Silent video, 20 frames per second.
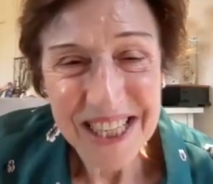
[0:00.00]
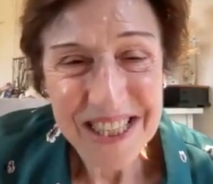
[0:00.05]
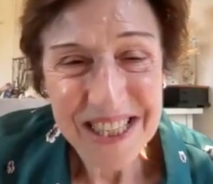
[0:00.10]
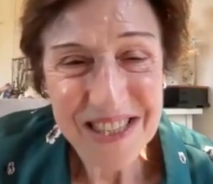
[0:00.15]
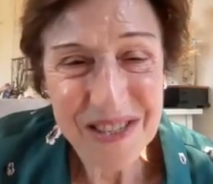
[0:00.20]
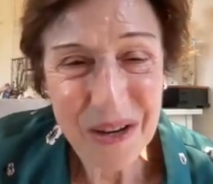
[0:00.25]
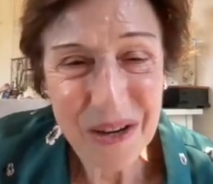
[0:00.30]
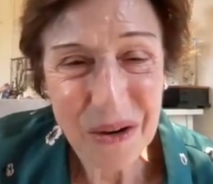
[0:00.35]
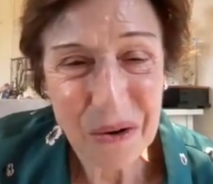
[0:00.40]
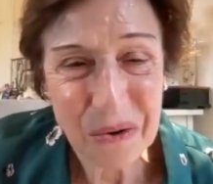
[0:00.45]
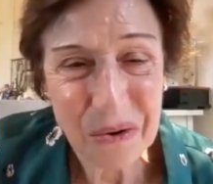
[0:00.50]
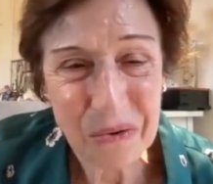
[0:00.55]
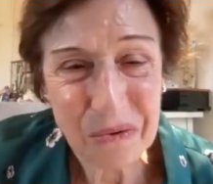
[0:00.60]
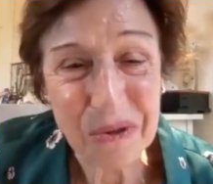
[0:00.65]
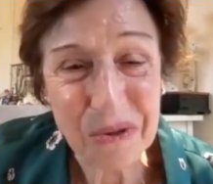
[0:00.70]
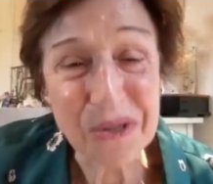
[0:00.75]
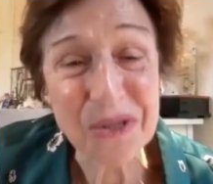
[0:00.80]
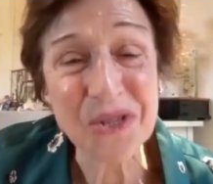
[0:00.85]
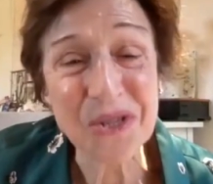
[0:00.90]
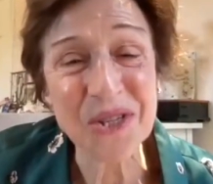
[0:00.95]
So
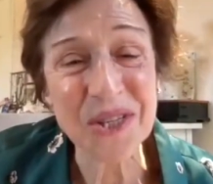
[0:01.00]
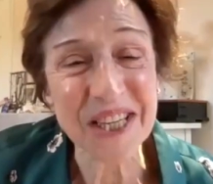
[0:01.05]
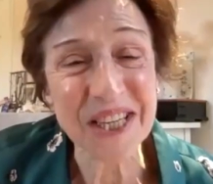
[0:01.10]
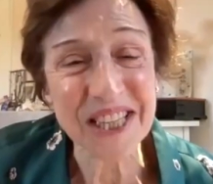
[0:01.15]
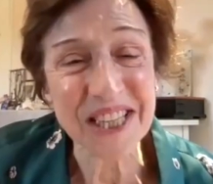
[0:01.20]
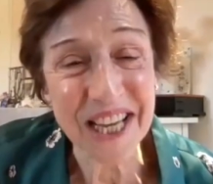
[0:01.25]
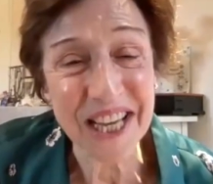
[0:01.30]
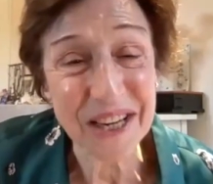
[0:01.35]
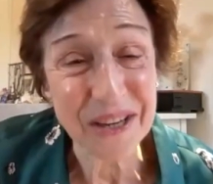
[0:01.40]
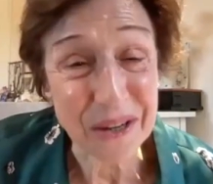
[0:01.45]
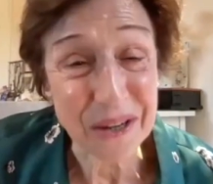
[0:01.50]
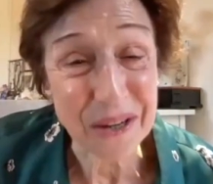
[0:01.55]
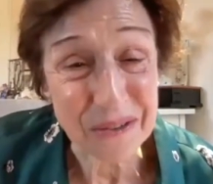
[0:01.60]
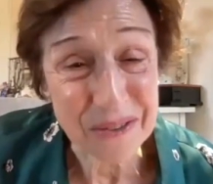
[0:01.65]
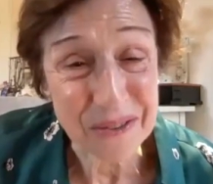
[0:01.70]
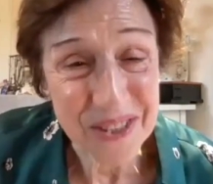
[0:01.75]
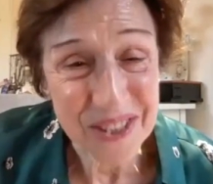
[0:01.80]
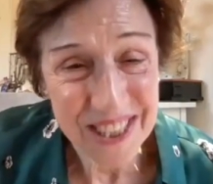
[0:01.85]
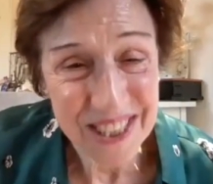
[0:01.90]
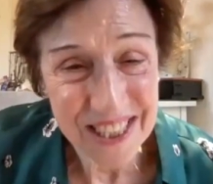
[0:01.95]
we'll see later. I
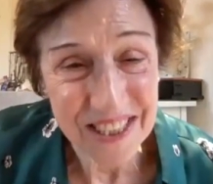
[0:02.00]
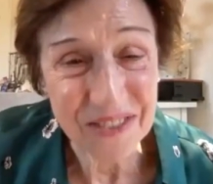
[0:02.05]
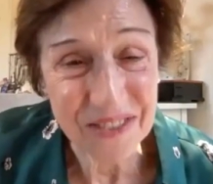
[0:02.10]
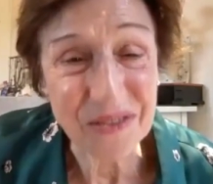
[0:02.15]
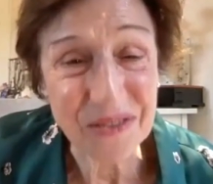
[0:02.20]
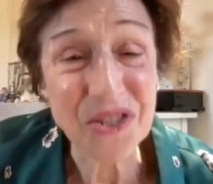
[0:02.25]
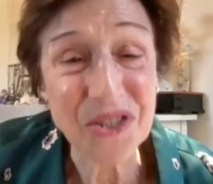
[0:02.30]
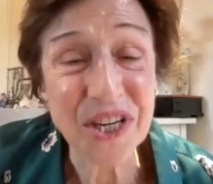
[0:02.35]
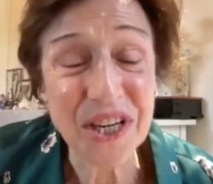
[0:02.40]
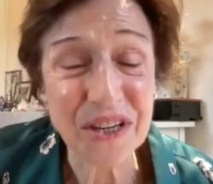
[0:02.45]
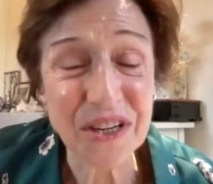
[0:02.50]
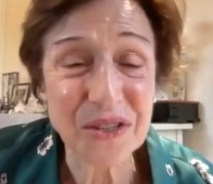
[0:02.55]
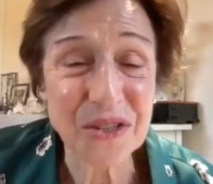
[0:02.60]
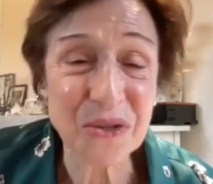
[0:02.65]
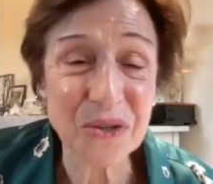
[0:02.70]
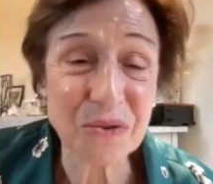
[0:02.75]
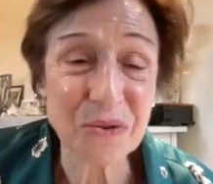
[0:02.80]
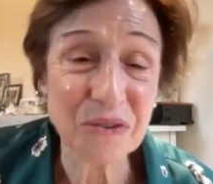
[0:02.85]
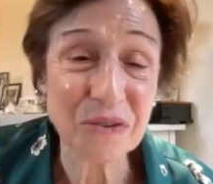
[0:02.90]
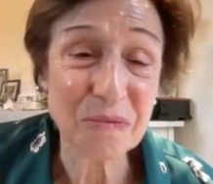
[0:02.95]
was going to share
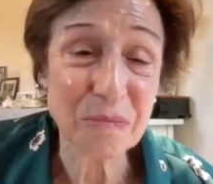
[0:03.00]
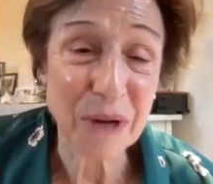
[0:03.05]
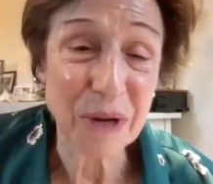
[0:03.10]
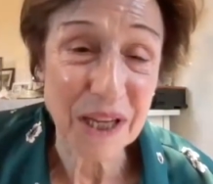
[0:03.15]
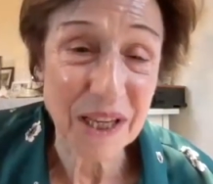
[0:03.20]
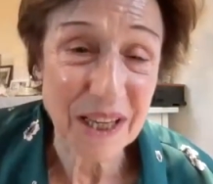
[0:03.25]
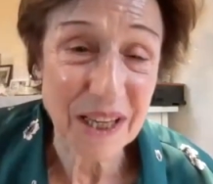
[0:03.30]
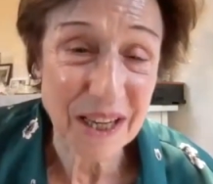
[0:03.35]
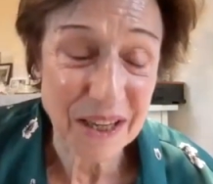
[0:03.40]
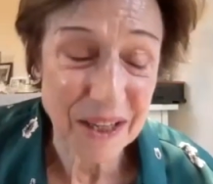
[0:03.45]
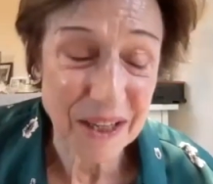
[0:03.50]
two of my